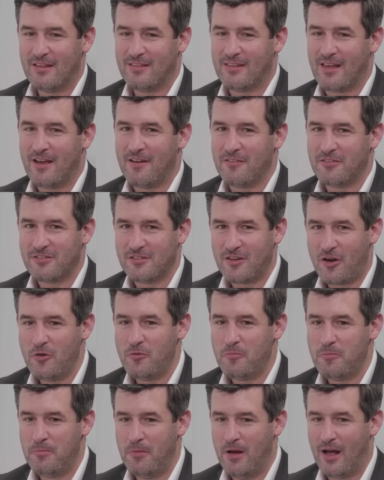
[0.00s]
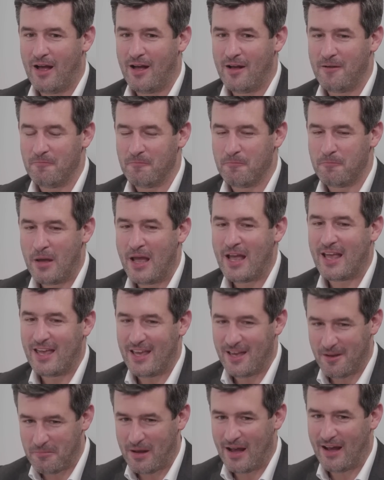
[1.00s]
they're so
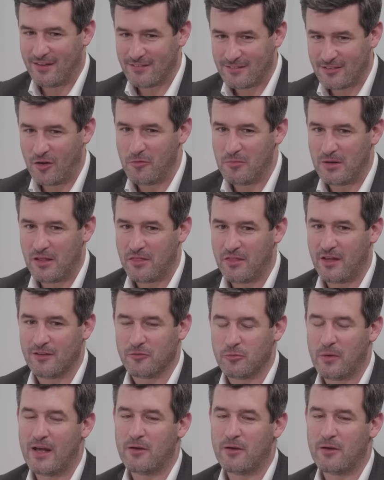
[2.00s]
picky about so many things.